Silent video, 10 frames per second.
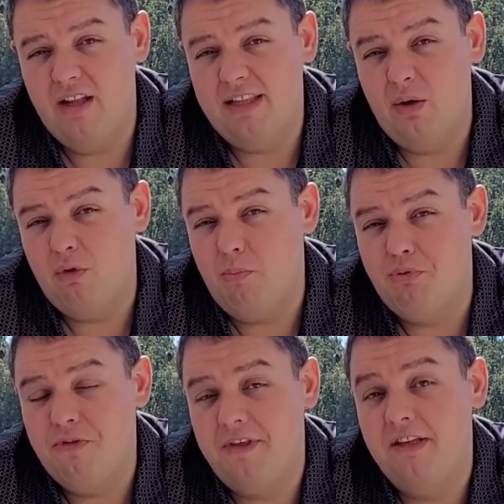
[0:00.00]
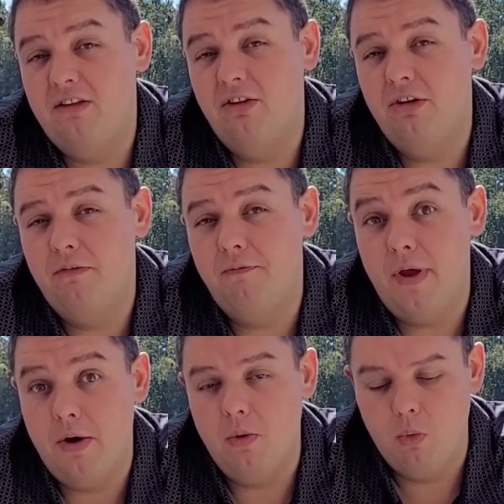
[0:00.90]
they also presented it
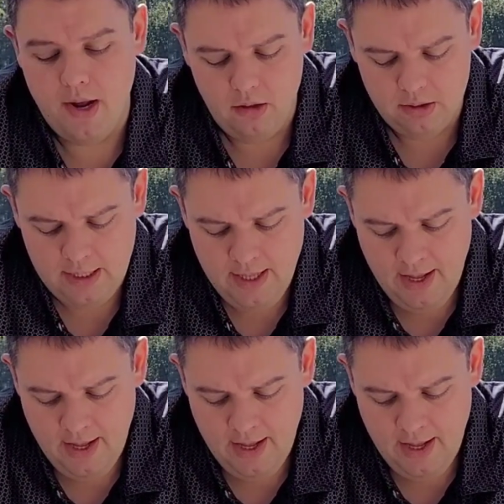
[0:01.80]
very well.